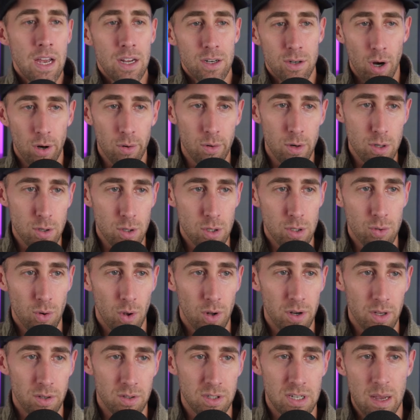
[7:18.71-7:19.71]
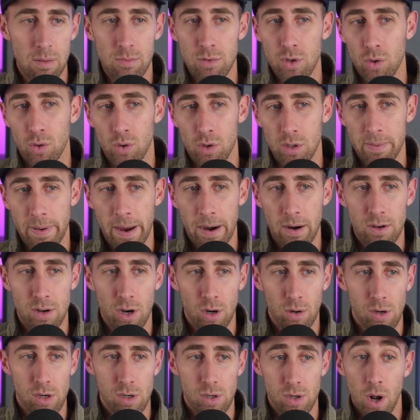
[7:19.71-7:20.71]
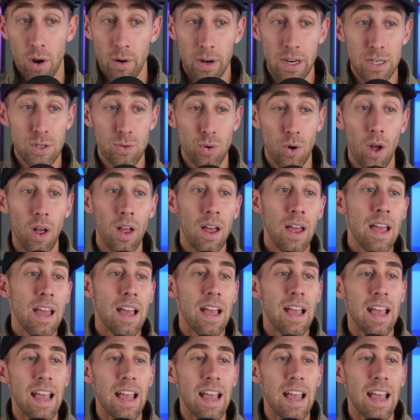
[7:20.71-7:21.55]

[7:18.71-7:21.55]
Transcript: Target creature control deals damage equal to its power to target creature you don't control.